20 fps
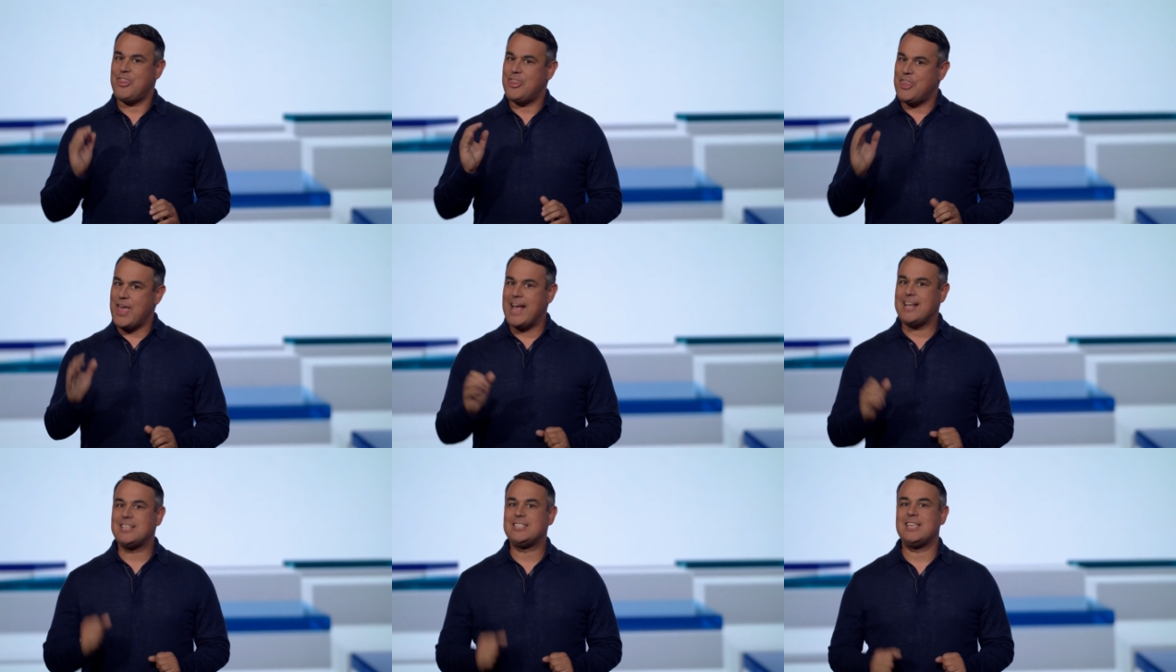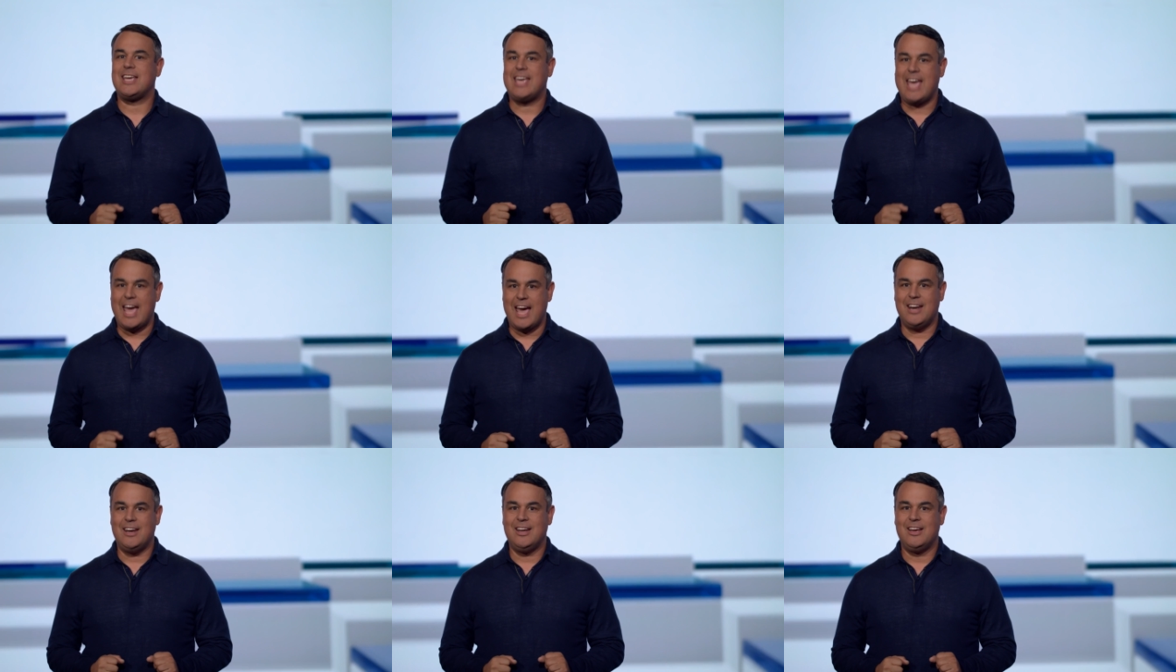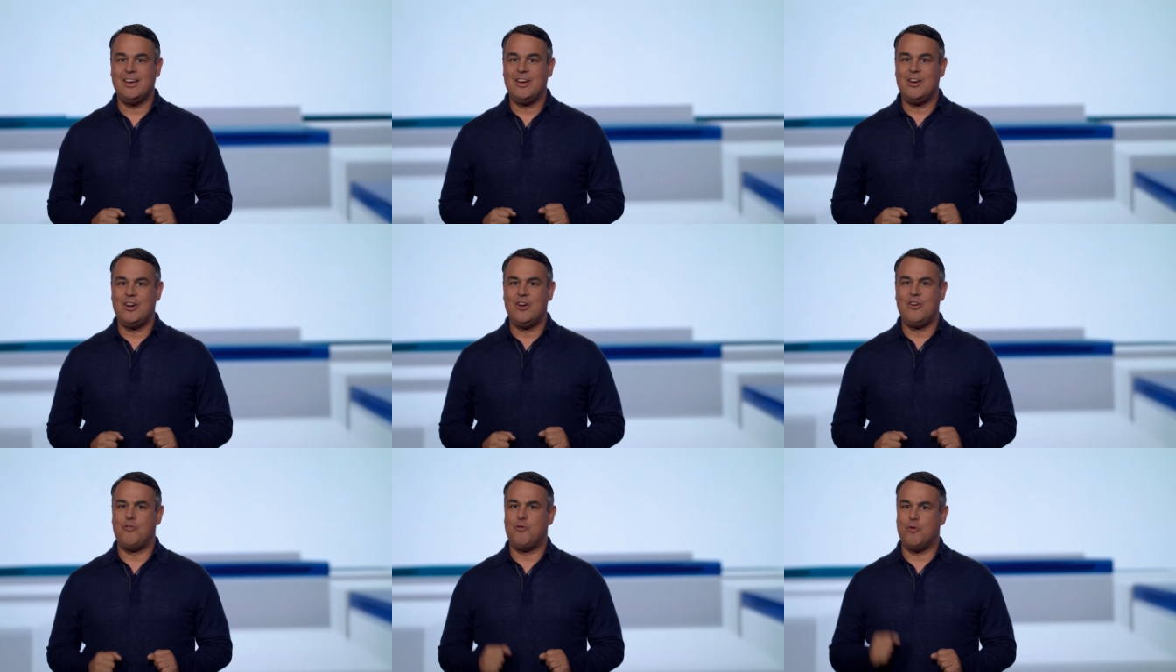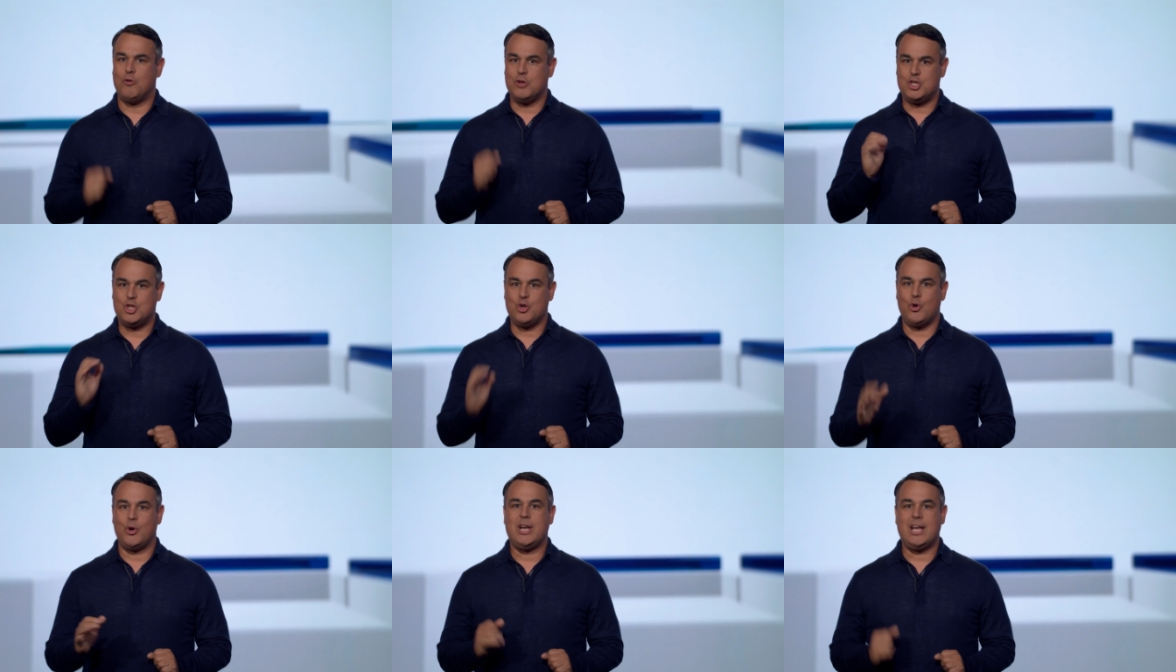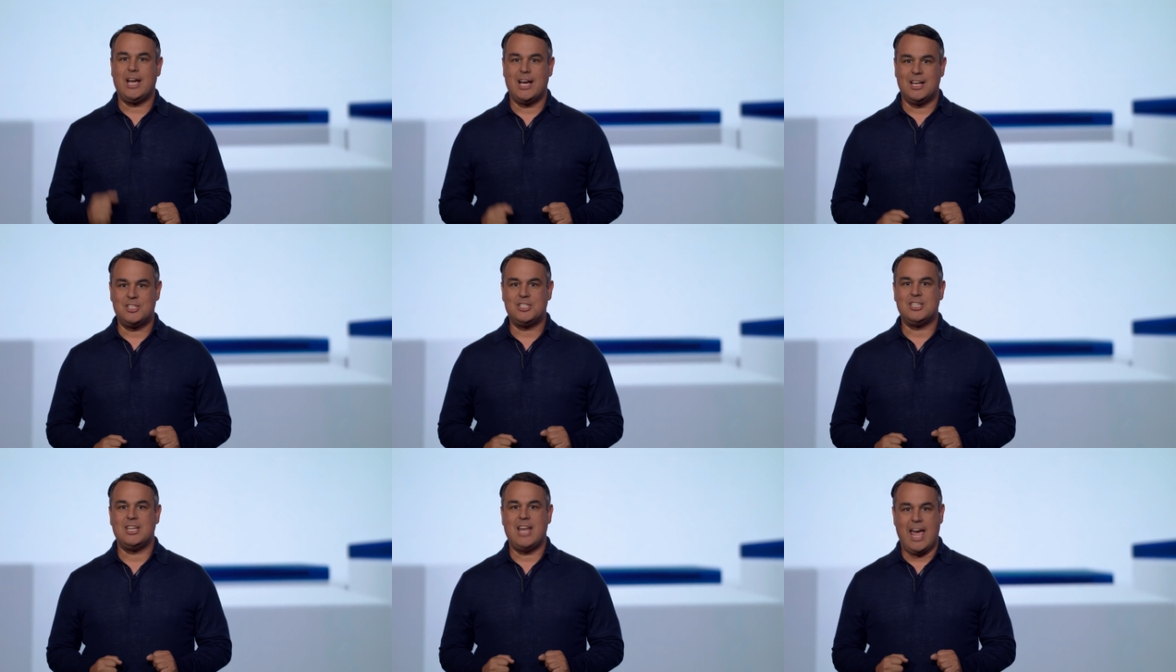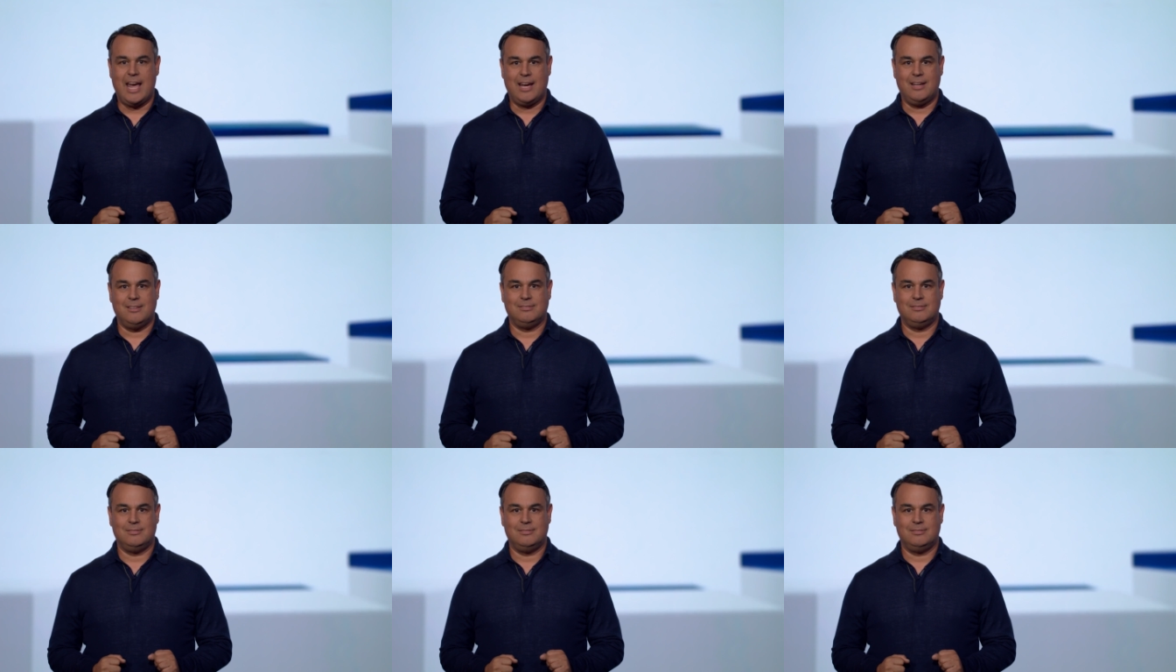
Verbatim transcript: thanks again for joining us today.